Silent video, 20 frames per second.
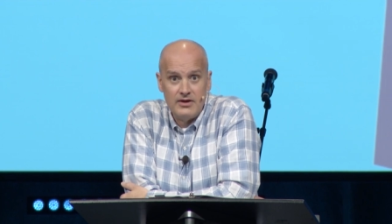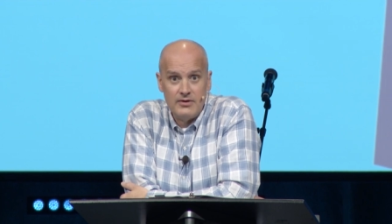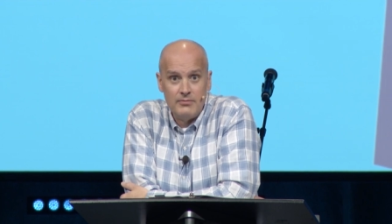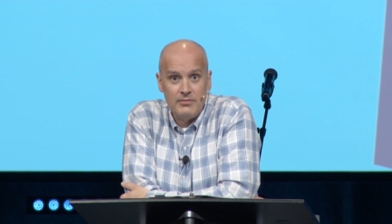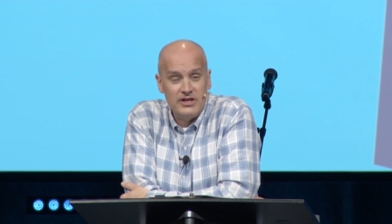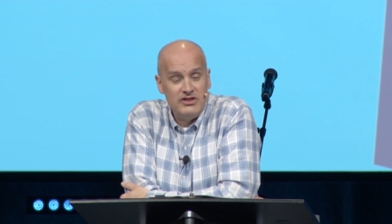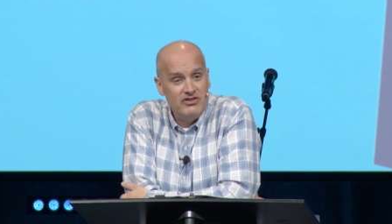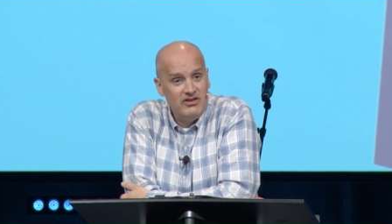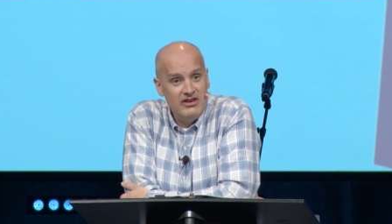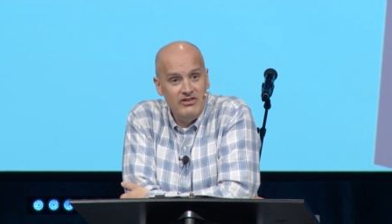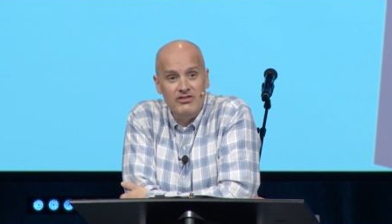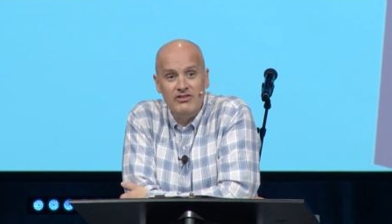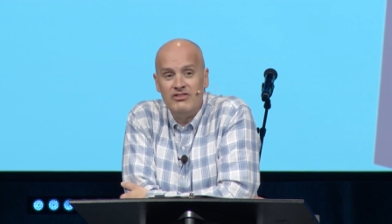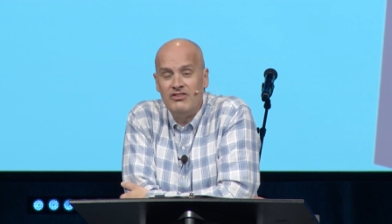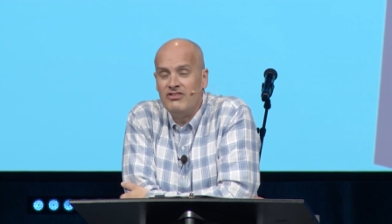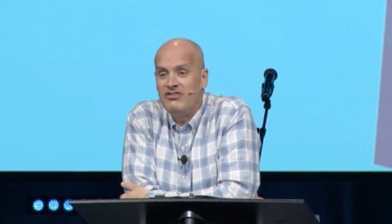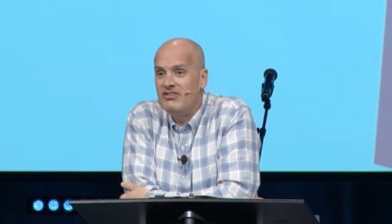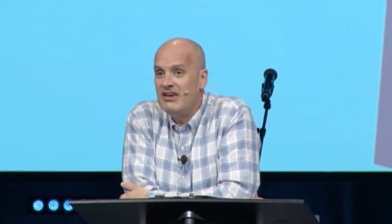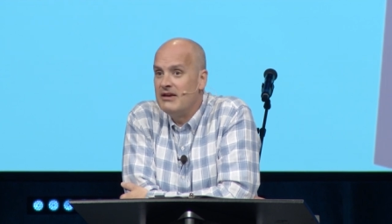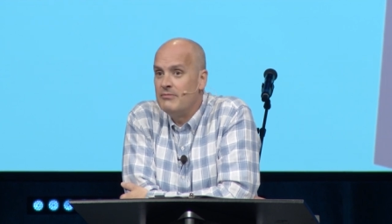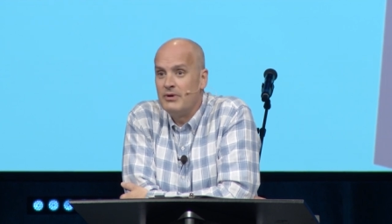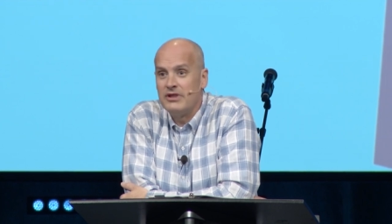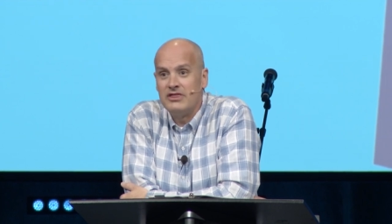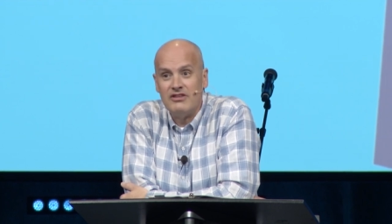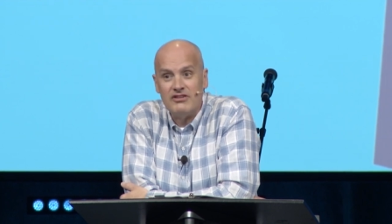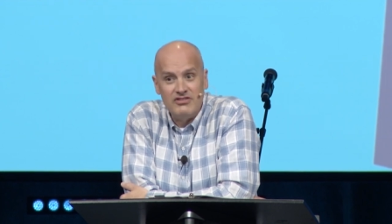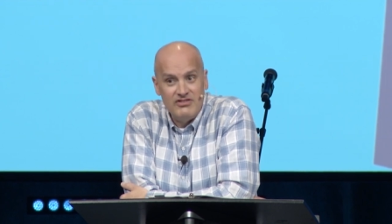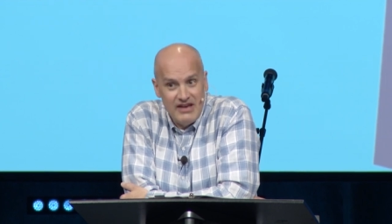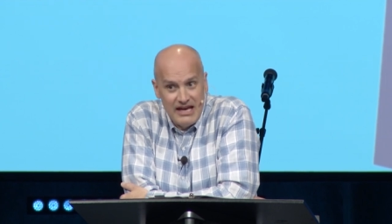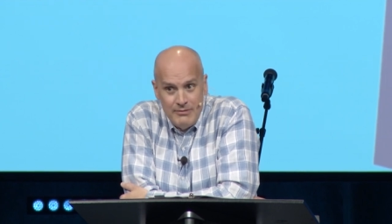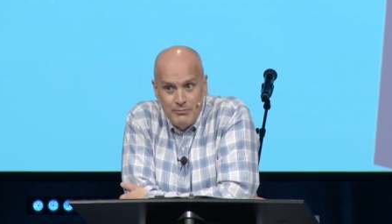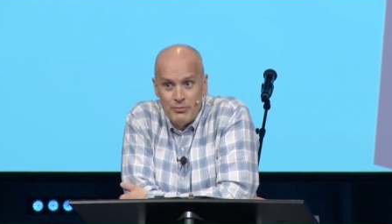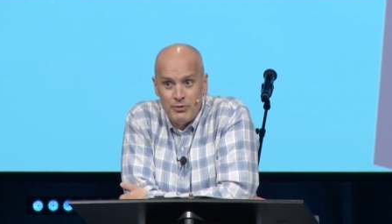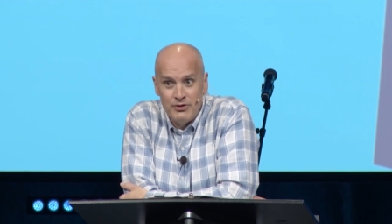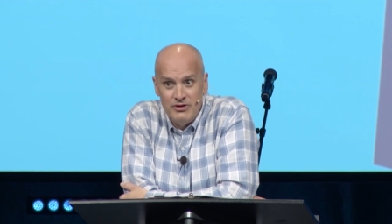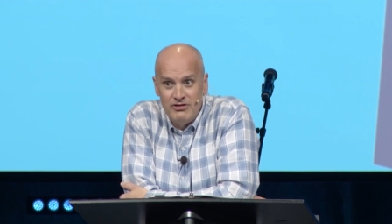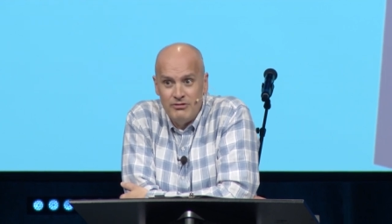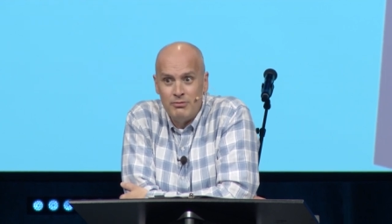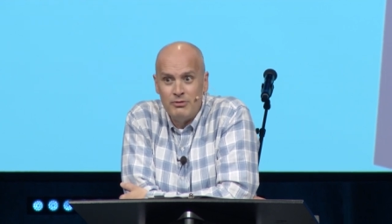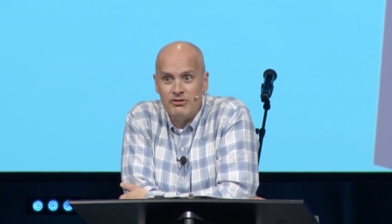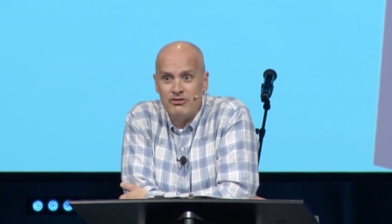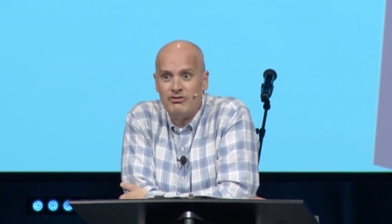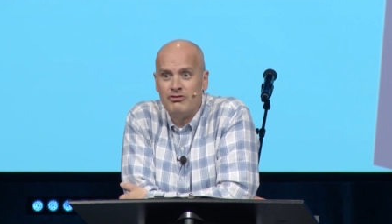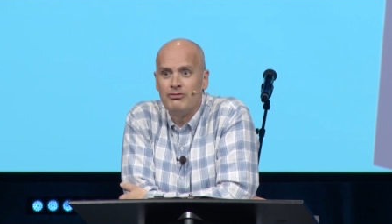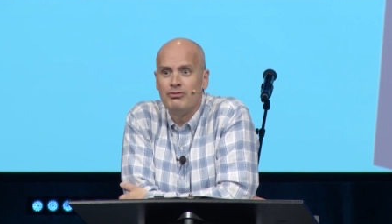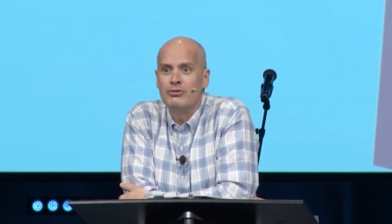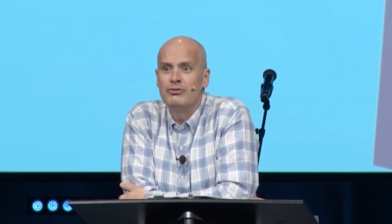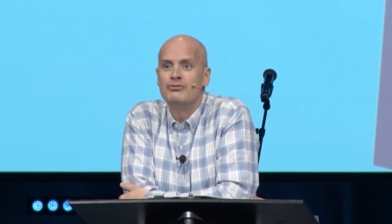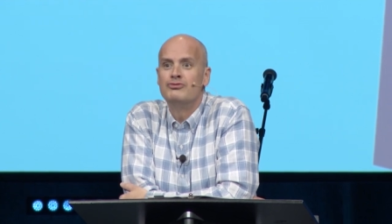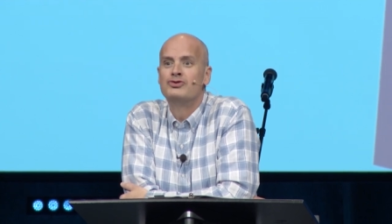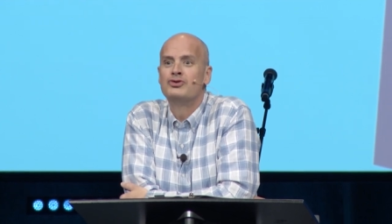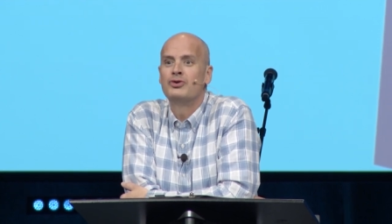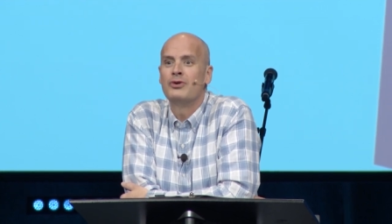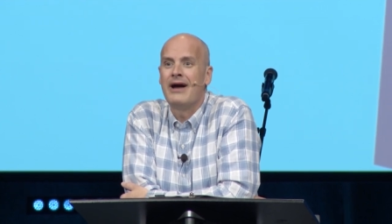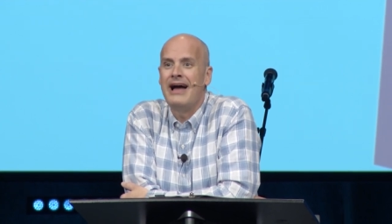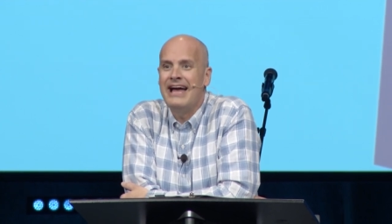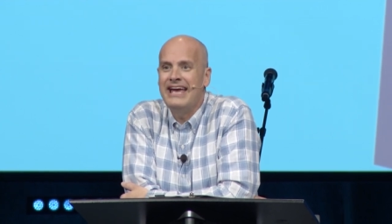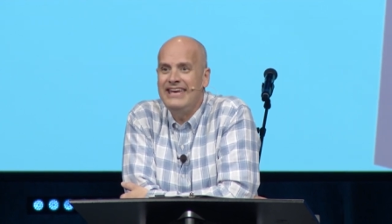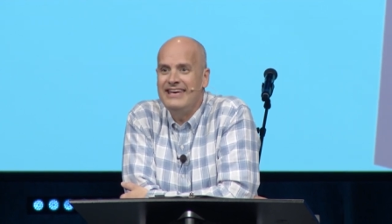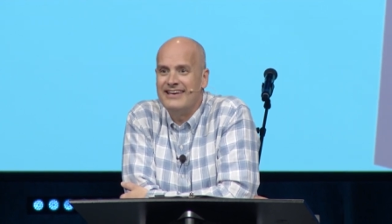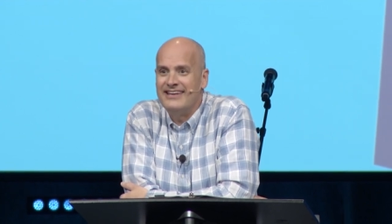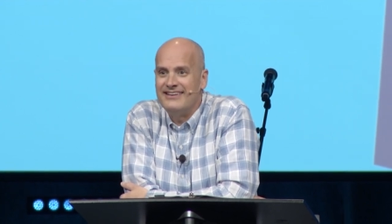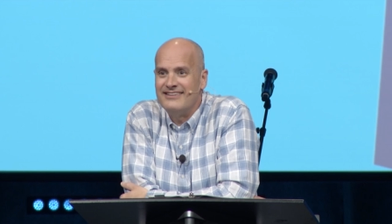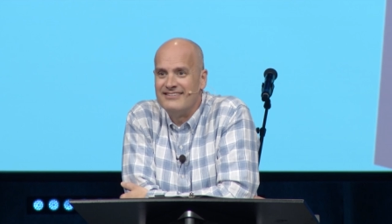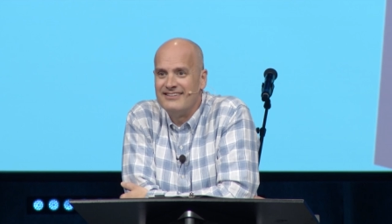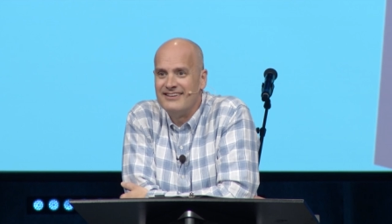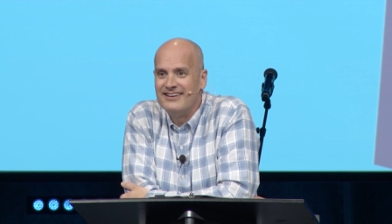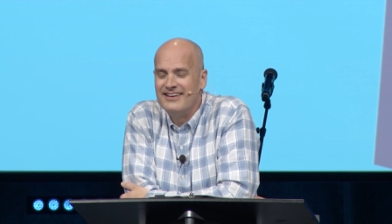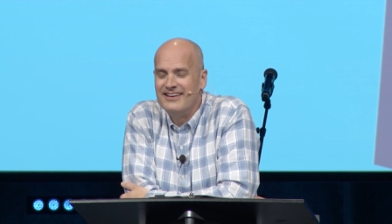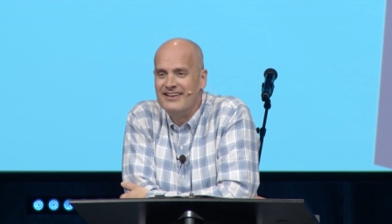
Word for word: But Jesus is saying, but the same principle is true. Try it.